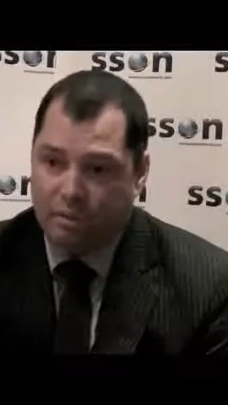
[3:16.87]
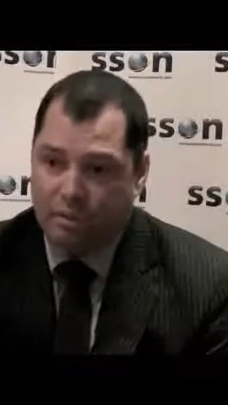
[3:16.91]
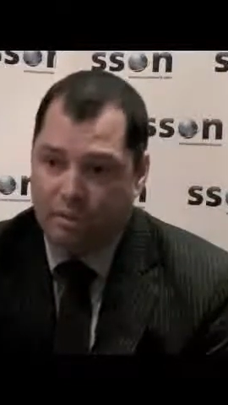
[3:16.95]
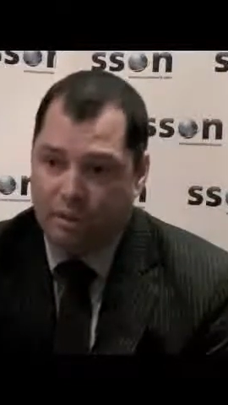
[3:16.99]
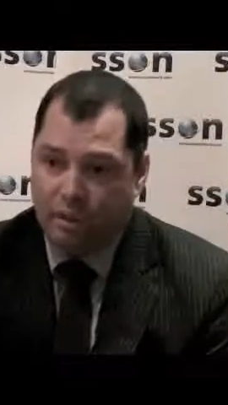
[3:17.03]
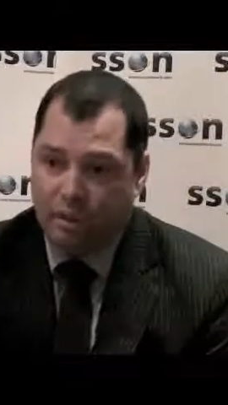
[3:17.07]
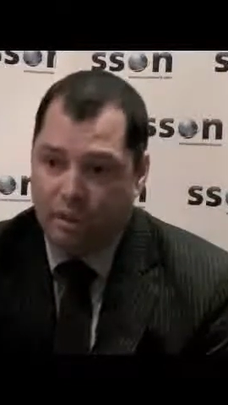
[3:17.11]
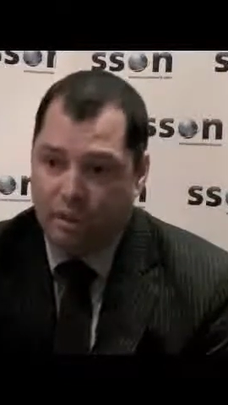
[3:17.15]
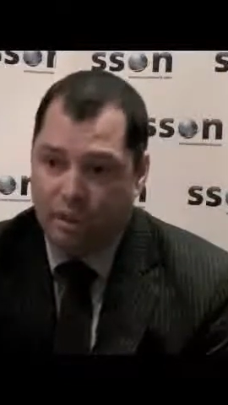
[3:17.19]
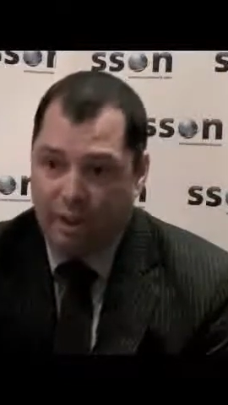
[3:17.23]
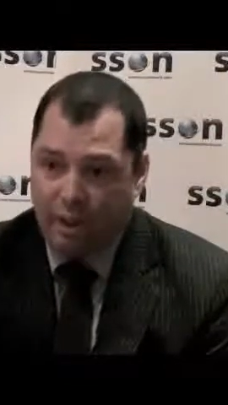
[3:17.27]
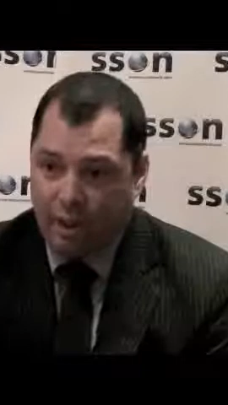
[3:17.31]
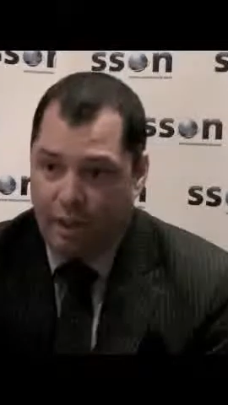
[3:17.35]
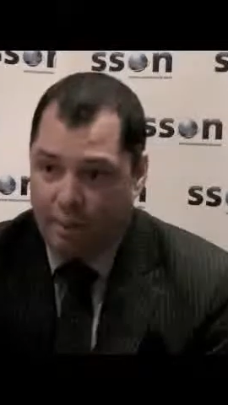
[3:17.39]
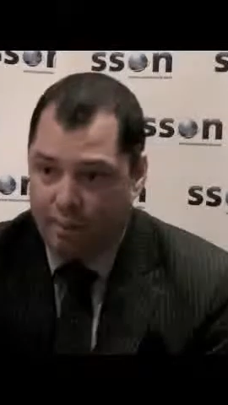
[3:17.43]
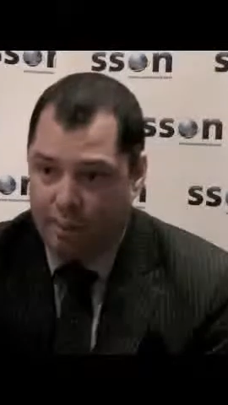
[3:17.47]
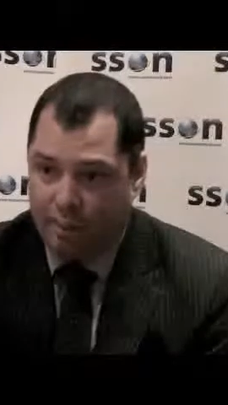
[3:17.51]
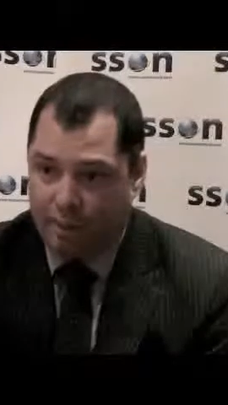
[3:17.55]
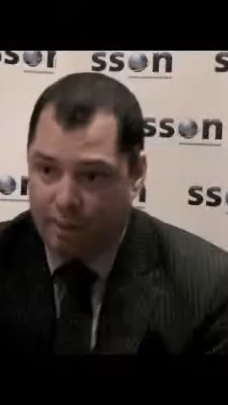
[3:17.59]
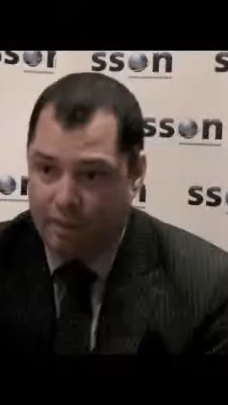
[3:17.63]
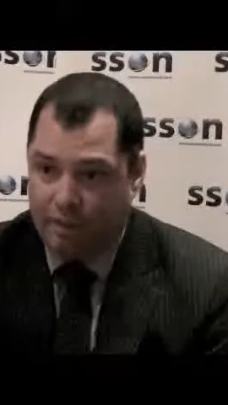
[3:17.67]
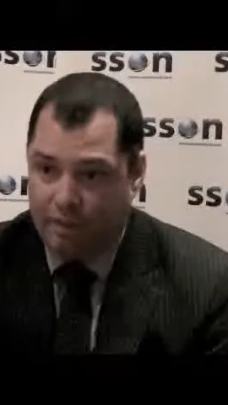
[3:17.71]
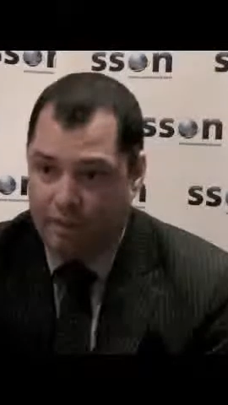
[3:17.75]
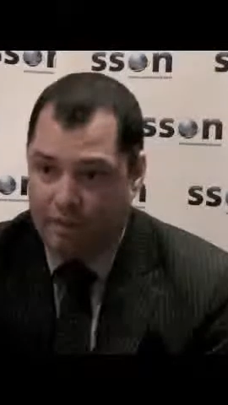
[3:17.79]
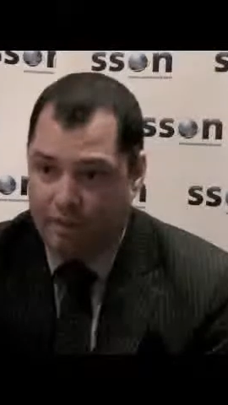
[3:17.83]
So
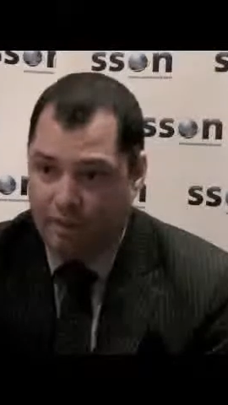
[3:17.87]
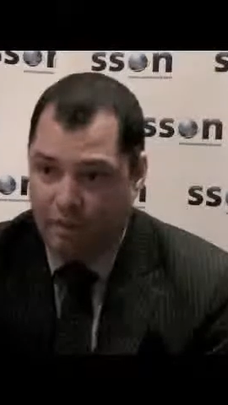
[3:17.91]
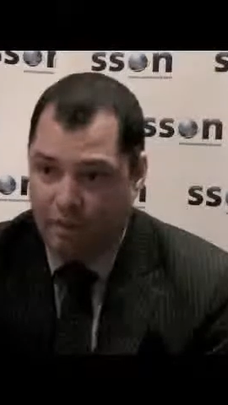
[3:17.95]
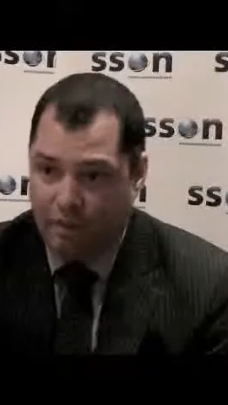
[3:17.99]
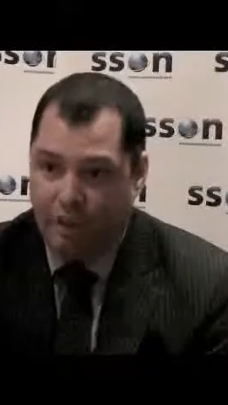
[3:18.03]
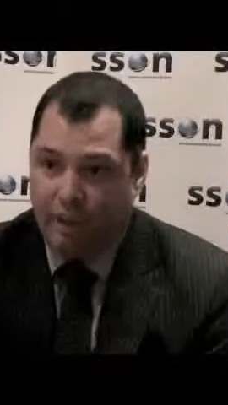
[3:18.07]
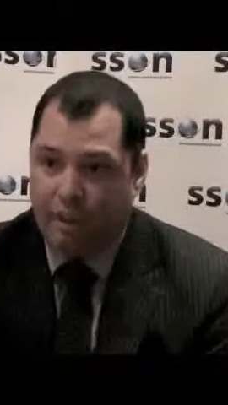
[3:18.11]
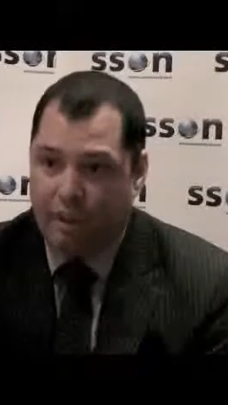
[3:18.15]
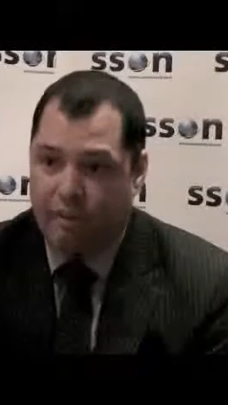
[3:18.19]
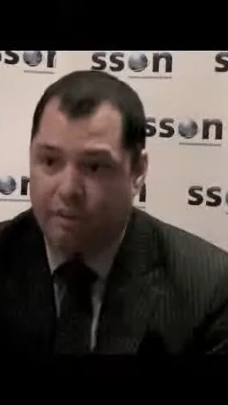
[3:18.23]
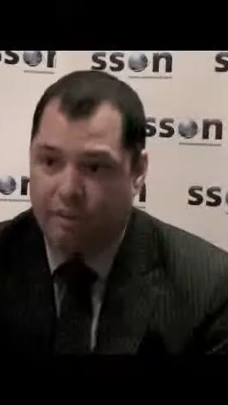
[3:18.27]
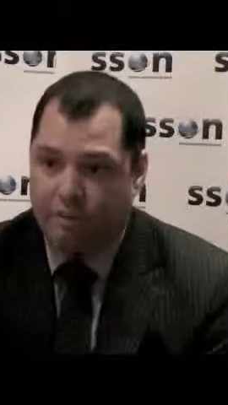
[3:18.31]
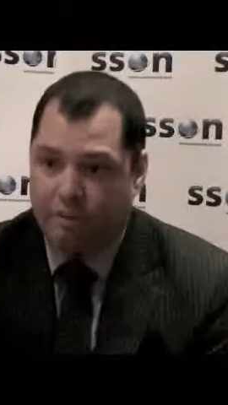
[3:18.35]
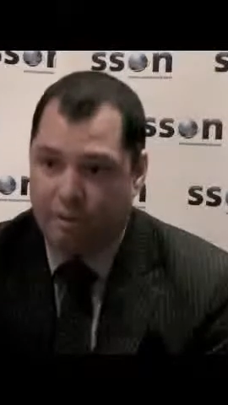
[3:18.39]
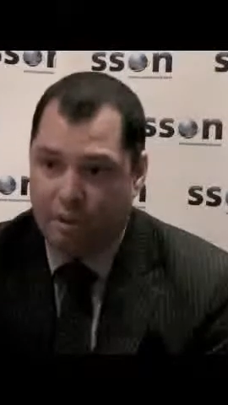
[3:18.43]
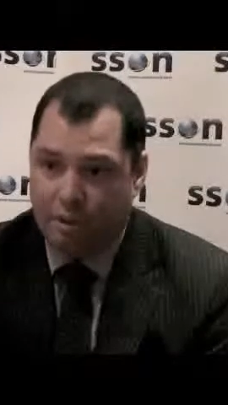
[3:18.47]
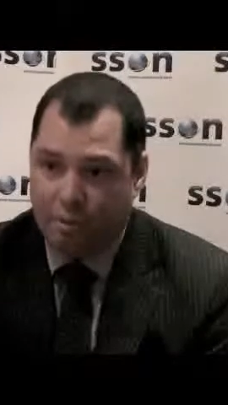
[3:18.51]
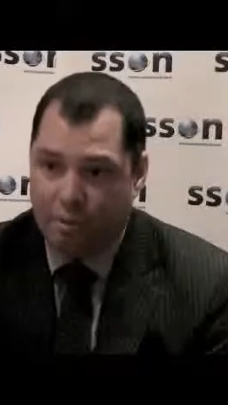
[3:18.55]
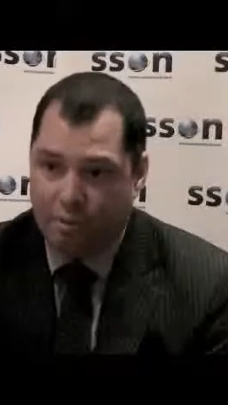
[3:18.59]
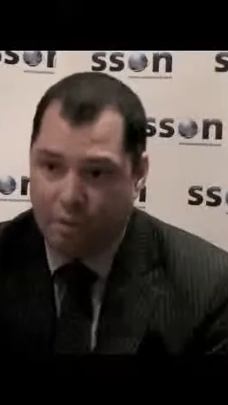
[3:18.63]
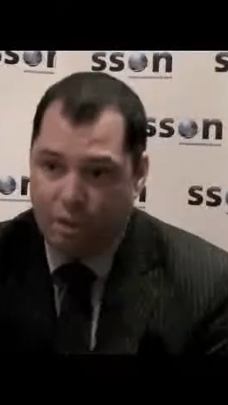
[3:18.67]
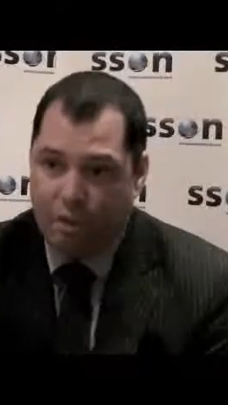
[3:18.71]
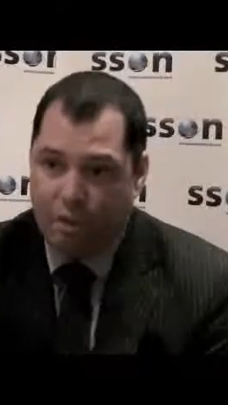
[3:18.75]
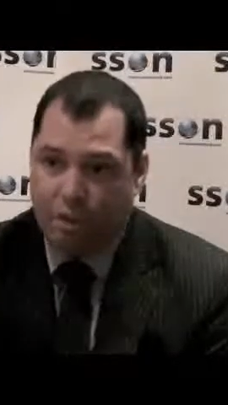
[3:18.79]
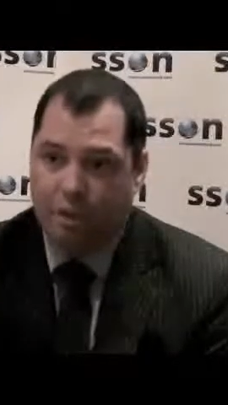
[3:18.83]
ERP, finance,
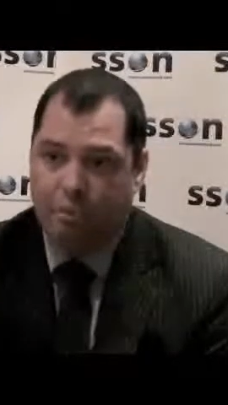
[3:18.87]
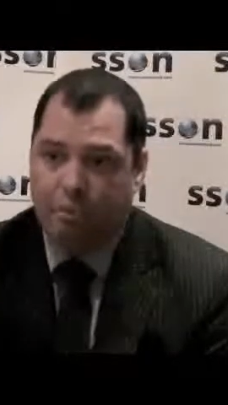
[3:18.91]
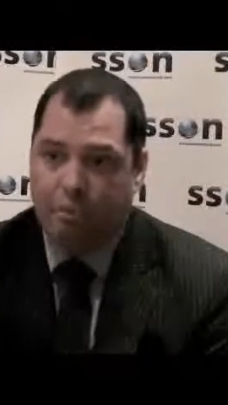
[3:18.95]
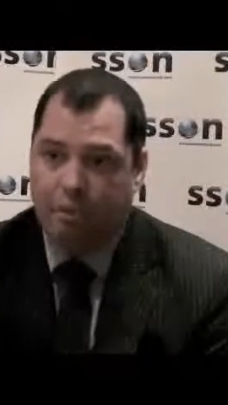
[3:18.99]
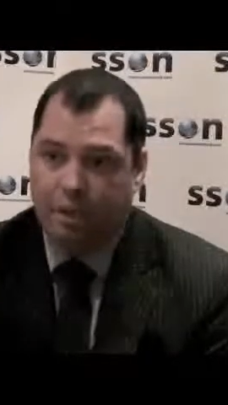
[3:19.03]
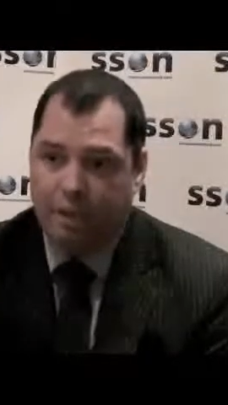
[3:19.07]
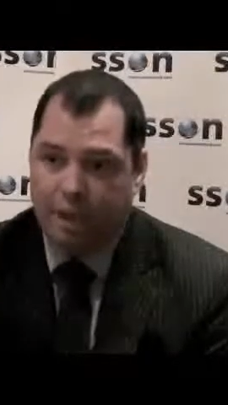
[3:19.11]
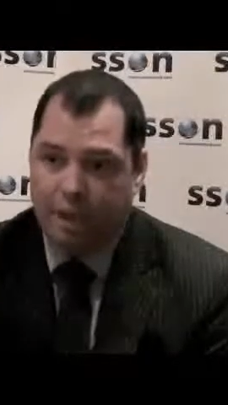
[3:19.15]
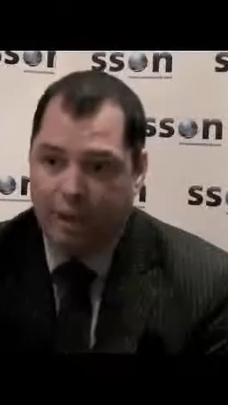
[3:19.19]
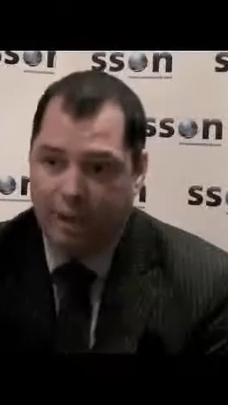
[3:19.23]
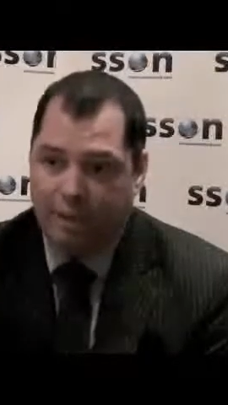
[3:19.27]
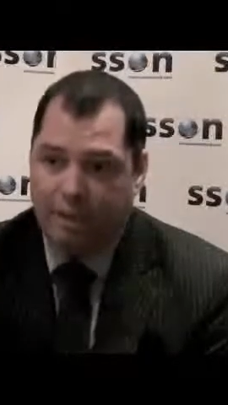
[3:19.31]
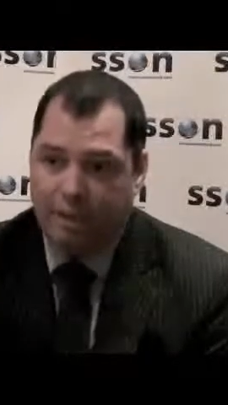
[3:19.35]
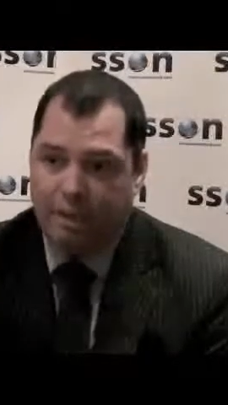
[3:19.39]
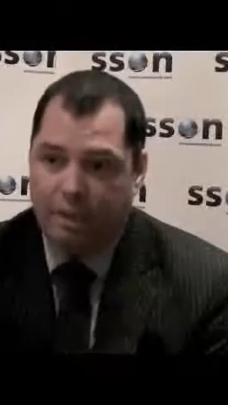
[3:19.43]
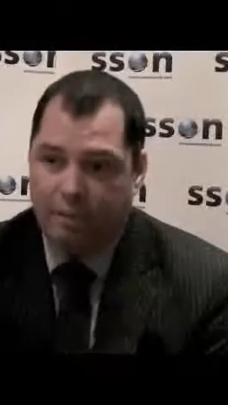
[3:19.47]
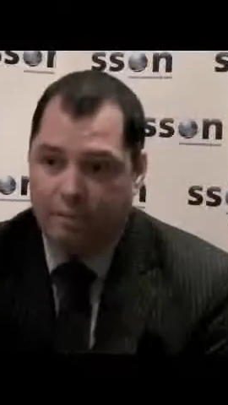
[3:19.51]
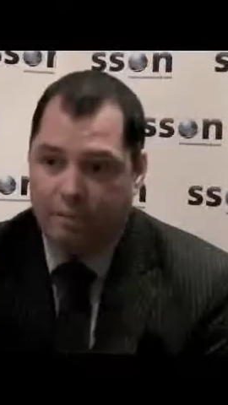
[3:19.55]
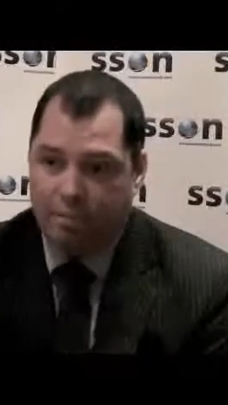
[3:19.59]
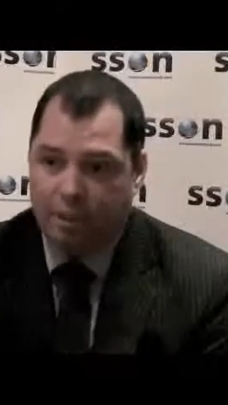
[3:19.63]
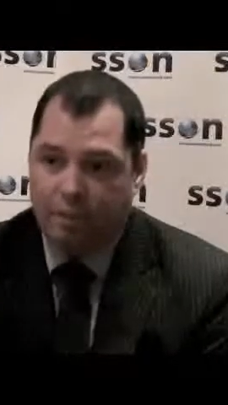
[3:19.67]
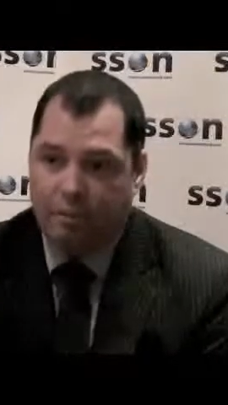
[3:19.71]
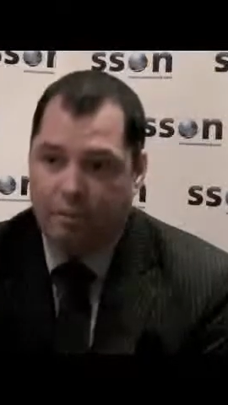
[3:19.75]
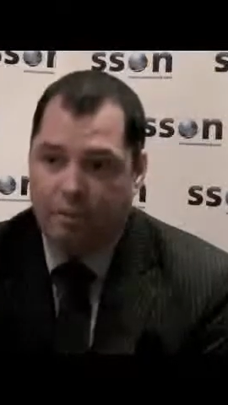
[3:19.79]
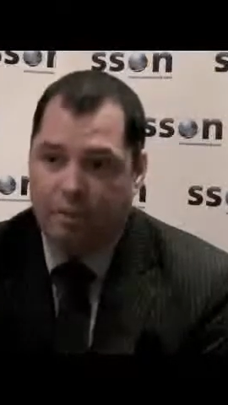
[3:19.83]
procurement, HR,
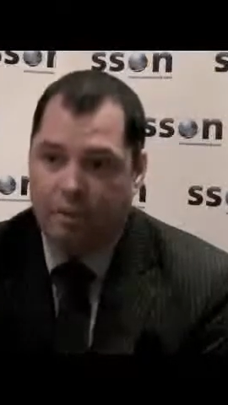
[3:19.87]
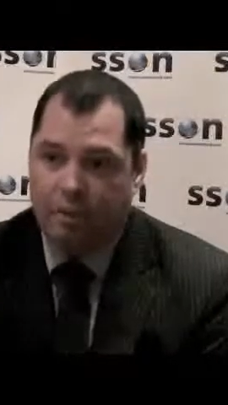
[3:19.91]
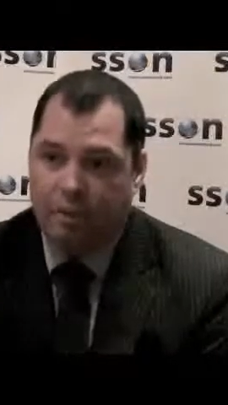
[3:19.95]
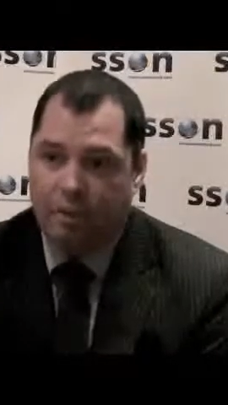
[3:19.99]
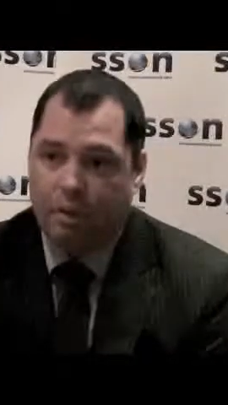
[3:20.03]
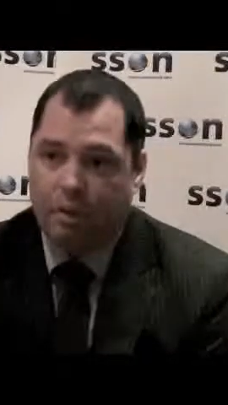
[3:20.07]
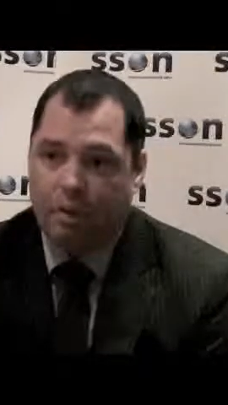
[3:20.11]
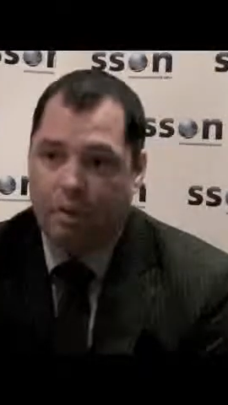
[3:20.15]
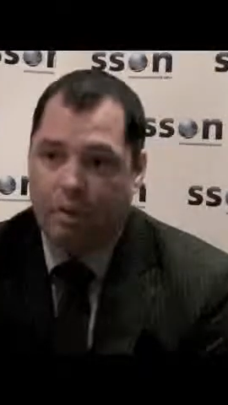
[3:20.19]
payroll.